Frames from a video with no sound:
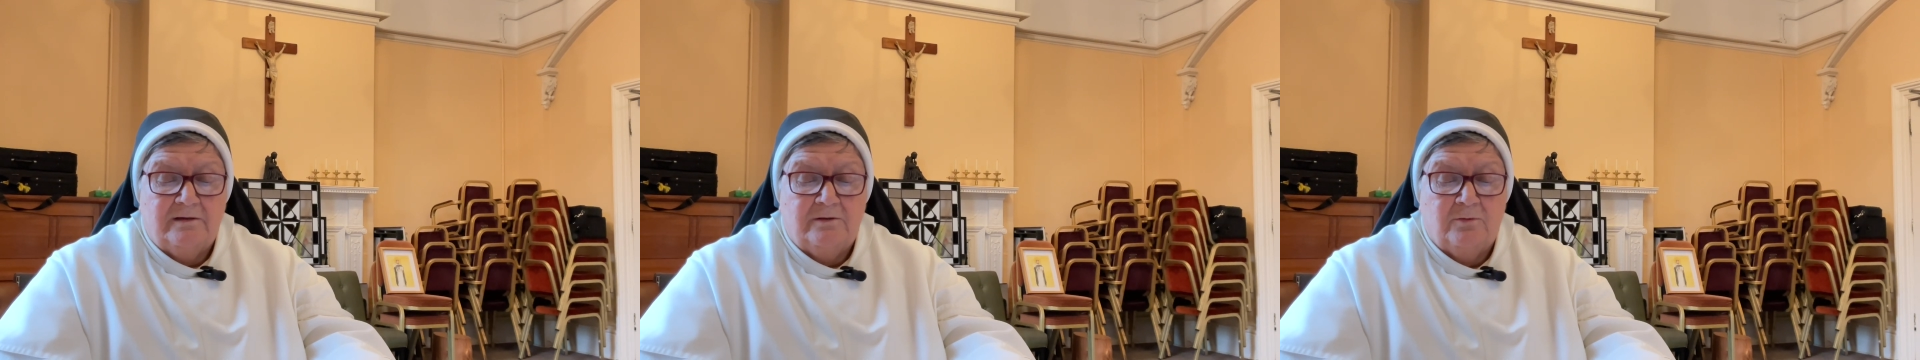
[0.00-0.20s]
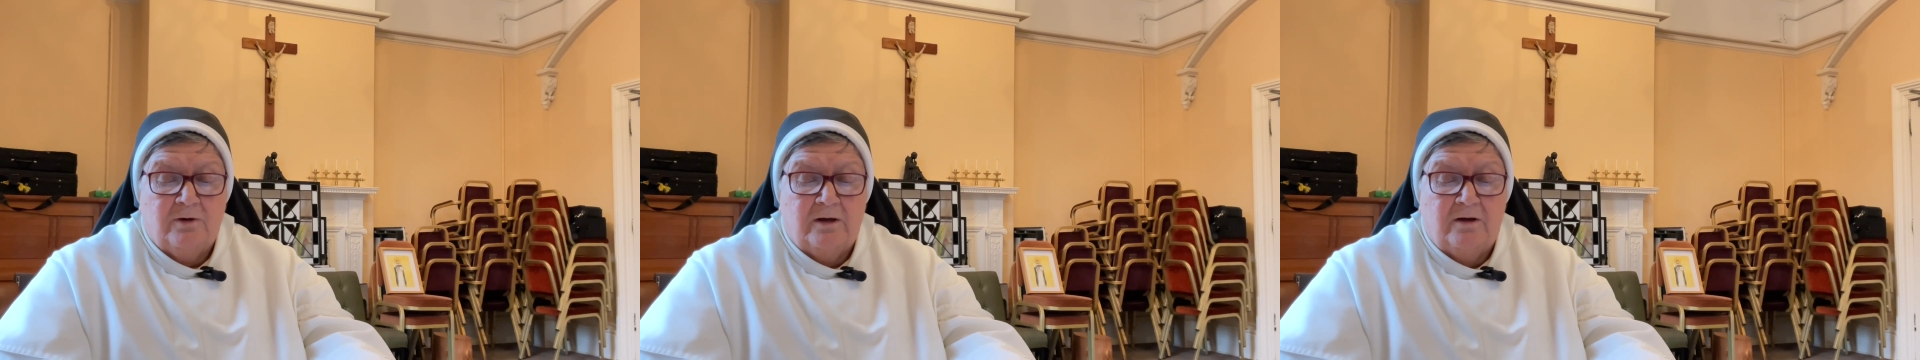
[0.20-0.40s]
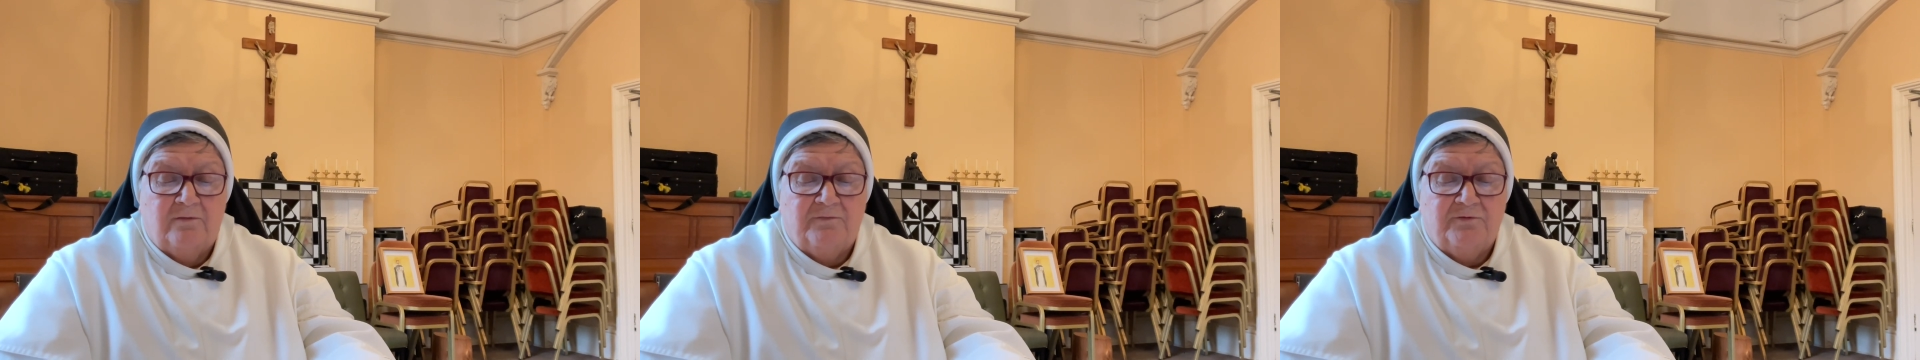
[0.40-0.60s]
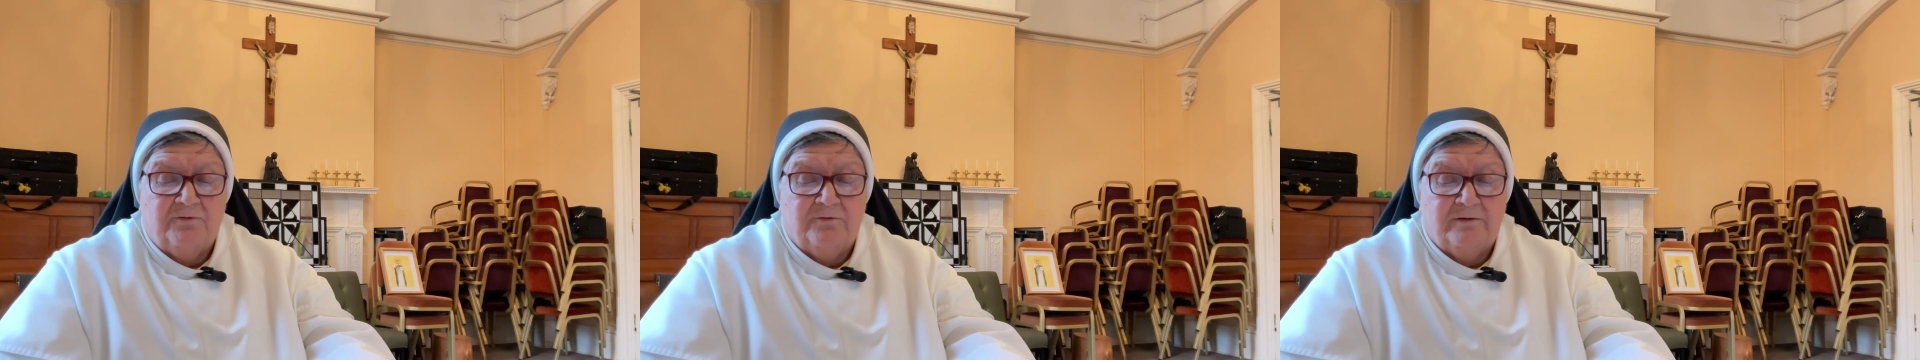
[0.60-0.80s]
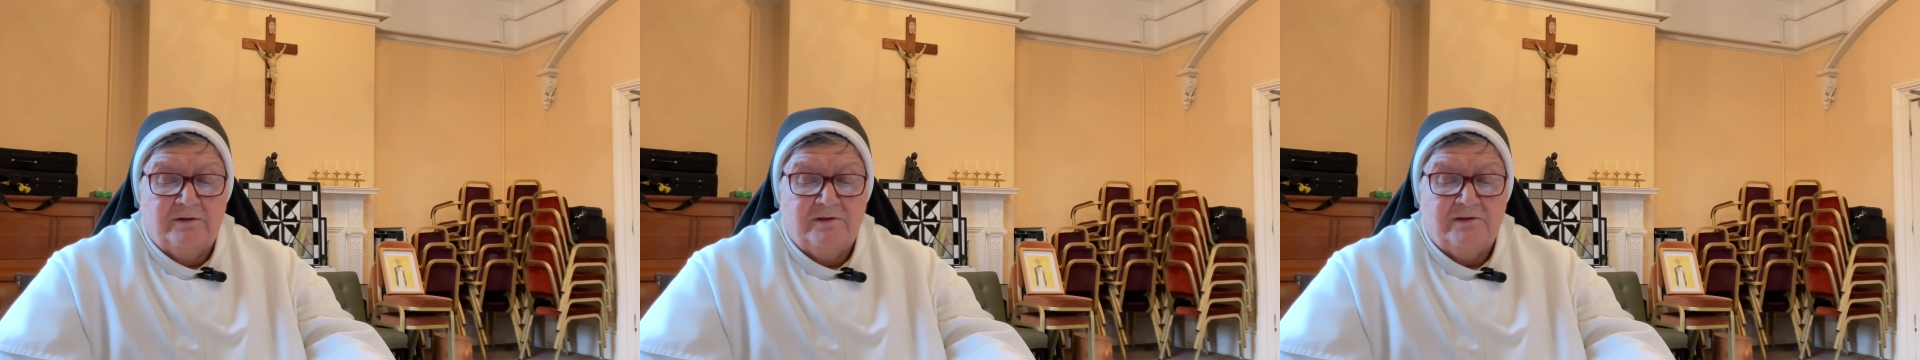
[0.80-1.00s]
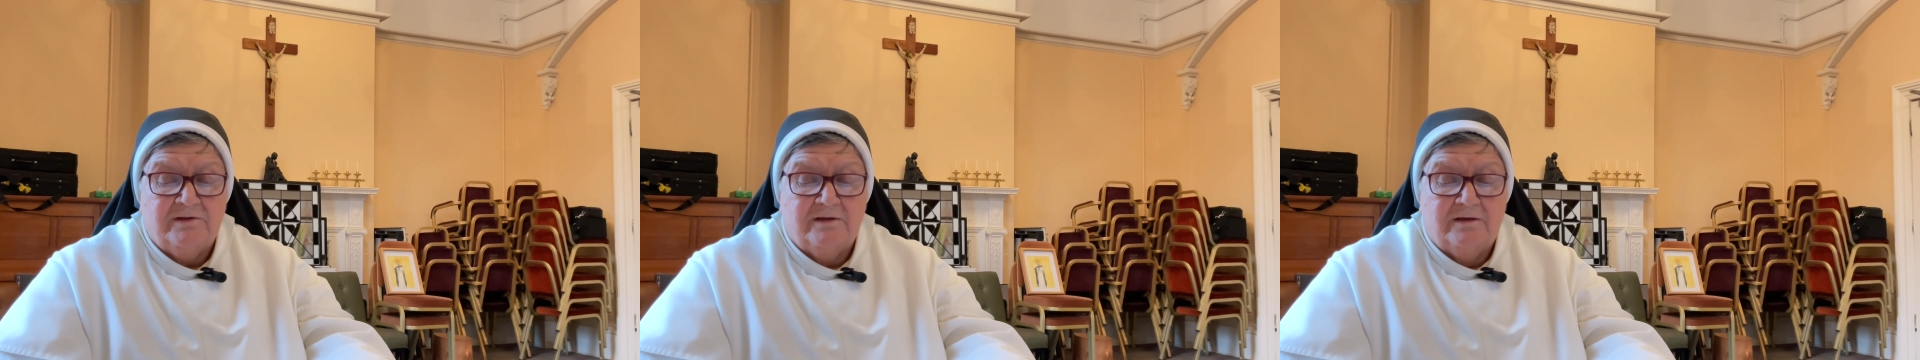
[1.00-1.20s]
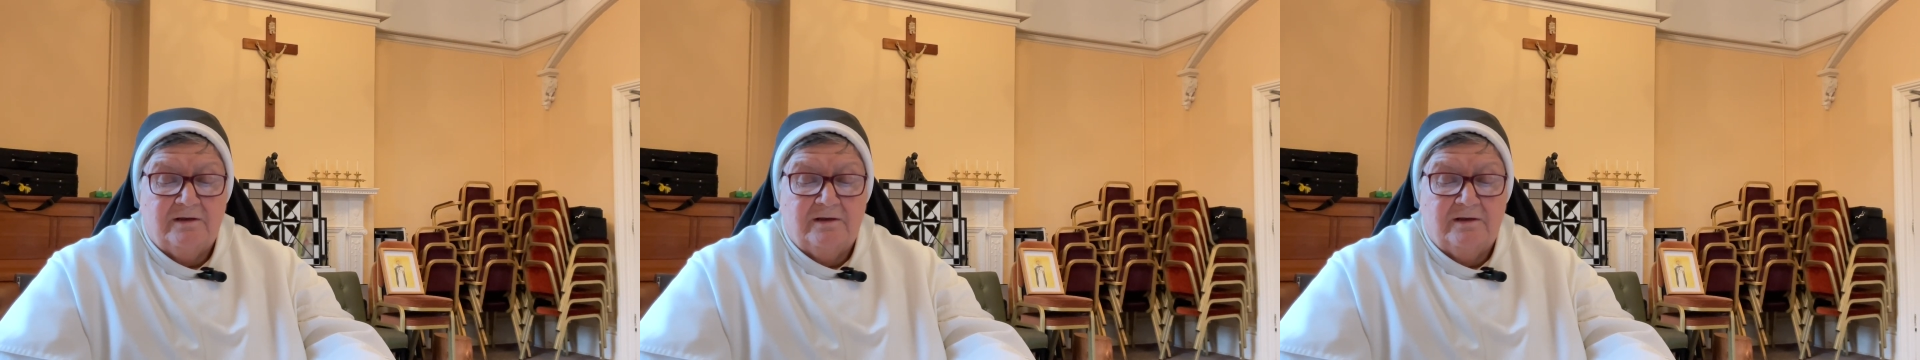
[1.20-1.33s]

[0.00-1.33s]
look after us.